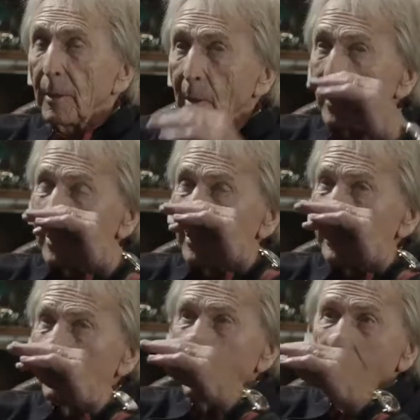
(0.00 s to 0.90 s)
You know, of
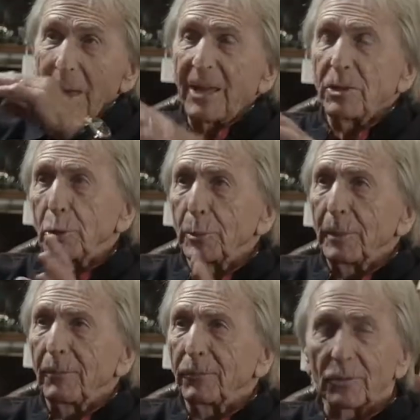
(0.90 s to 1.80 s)
course, it, you might
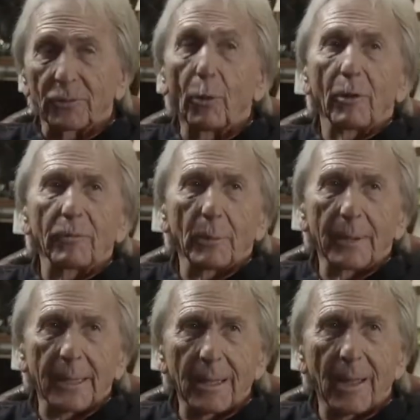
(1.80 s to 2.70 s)
do if there's four of you
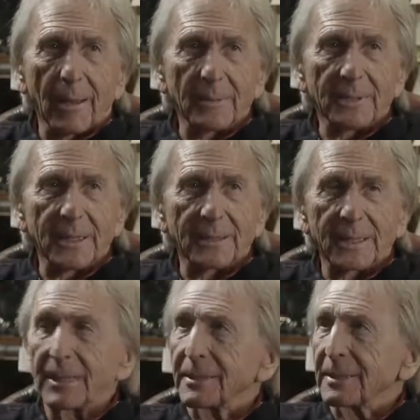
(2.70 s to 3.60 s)
in a car, which these
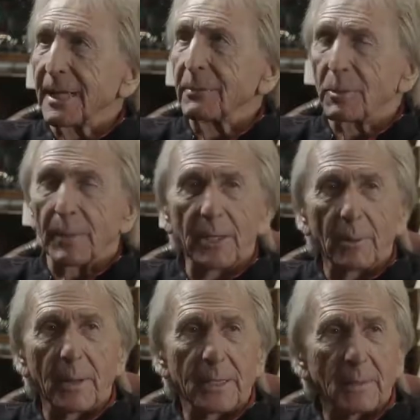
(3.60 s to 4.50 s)
days there seem to be, and
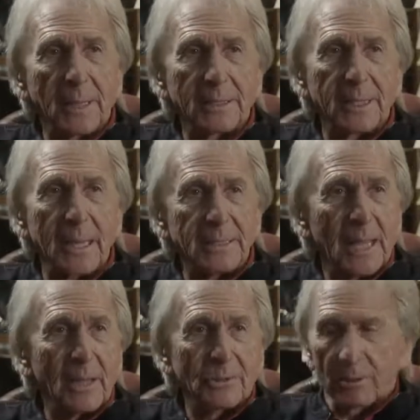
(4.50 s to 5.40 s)
you end up getting
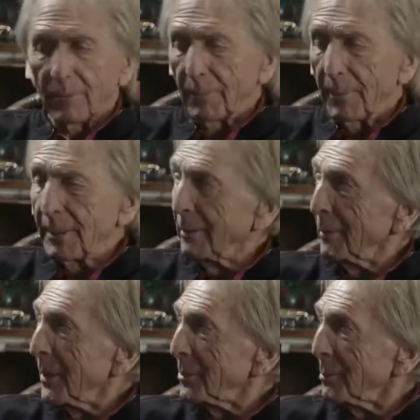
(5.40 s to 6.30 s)
eight hours off. I mean,
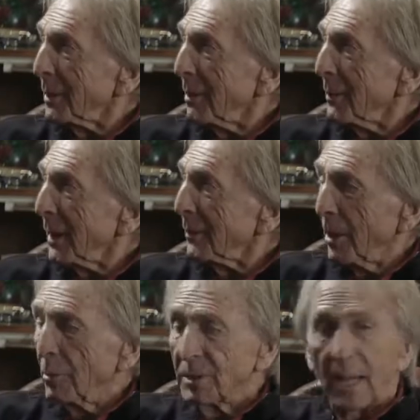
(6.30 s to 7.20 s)
you may as well go back to
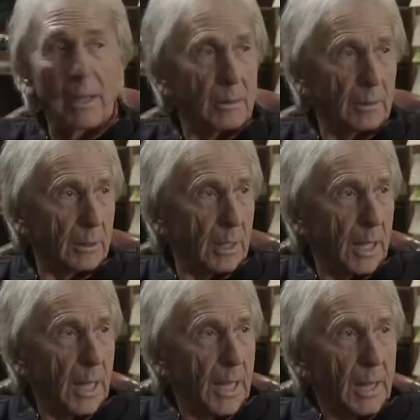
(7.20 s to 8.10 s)
the hotel. Mm.